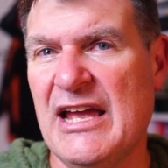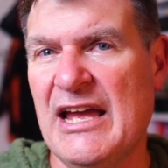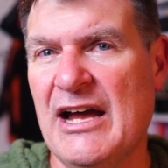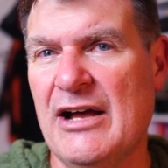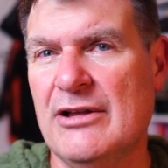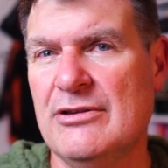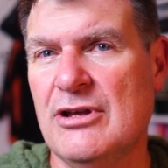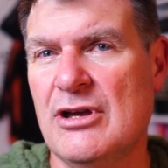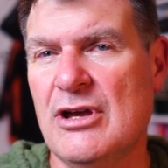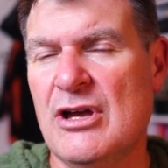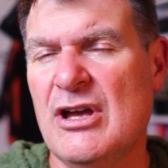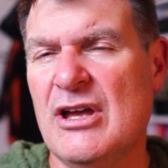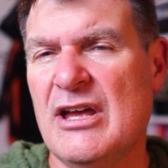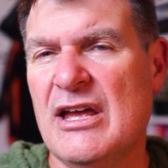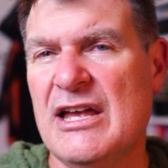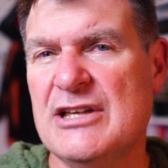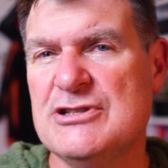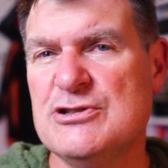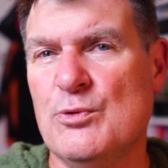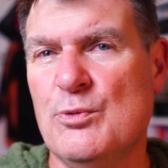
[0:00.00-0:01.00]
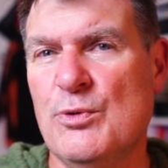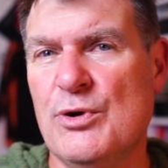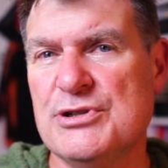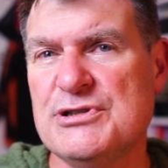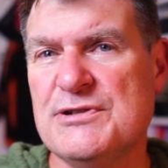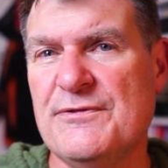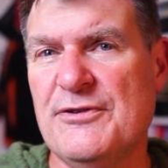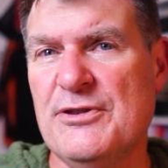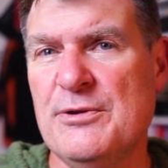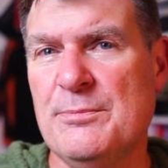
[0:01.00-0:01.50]
out. It's a
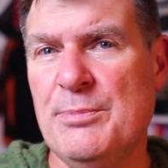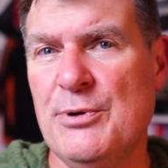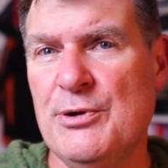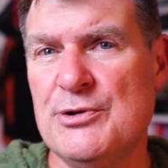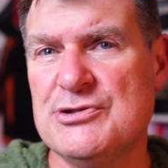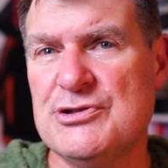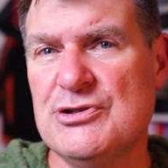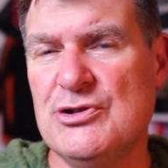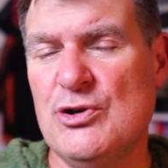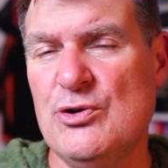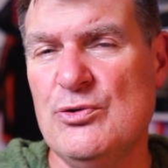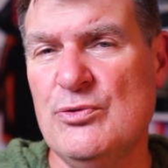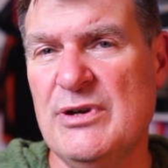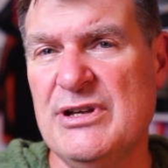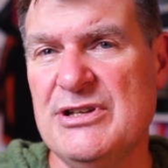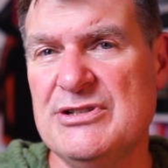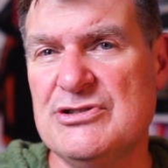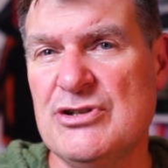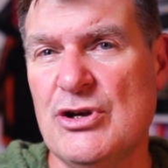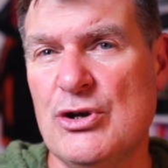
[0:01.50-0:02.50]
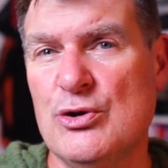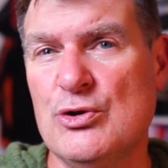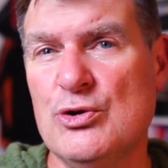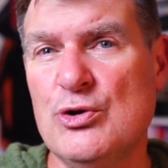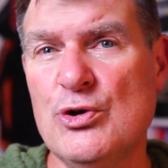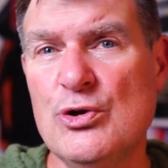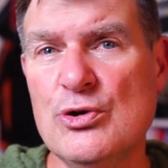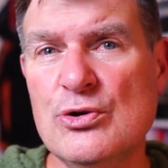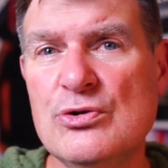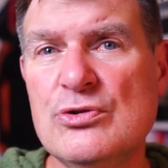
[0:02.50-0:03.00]
watch for the person who is
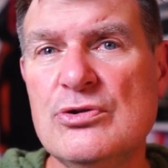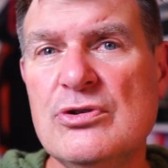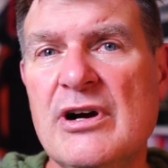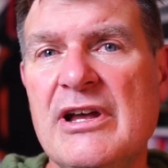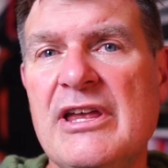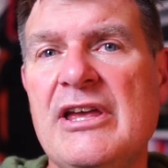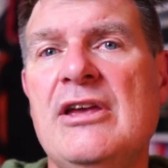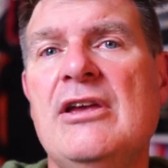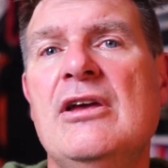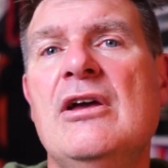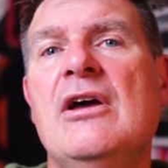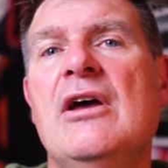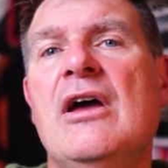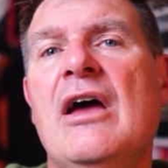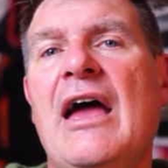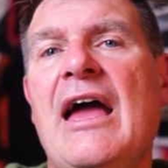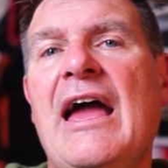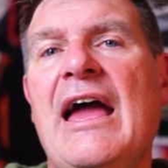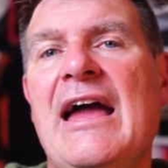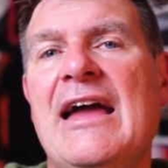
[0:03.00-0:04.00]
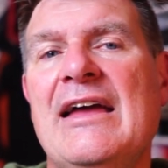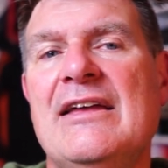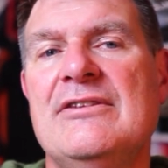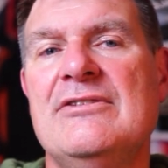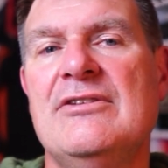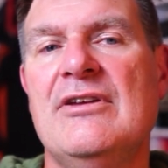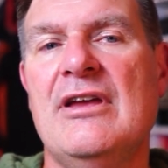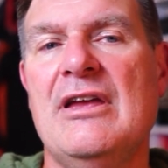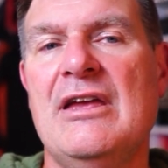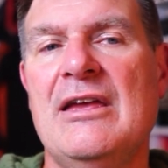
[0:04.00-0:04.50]
coolly
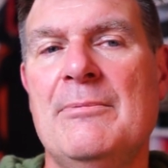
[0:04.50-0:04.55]
and